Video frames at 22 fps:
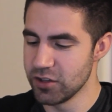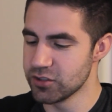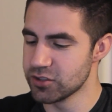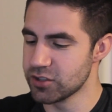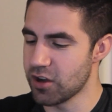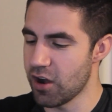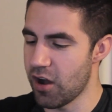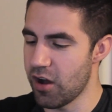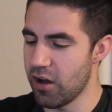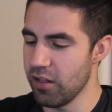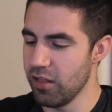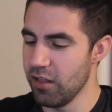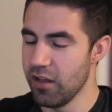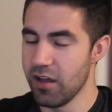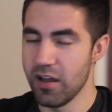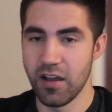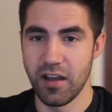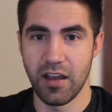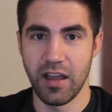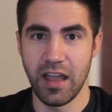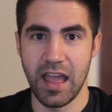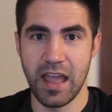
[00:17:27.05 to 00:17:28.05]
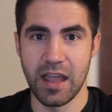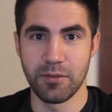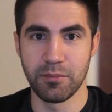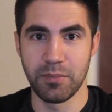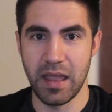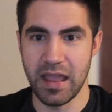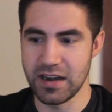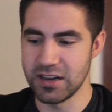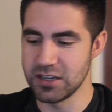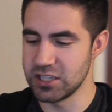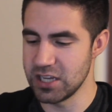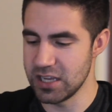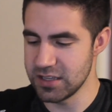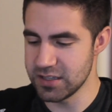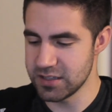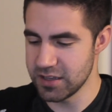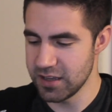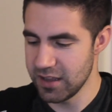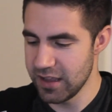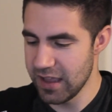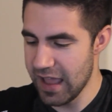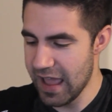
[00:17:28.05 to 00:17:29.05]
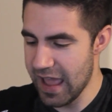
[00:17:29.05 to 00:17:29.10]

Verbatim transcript: skull and bandages.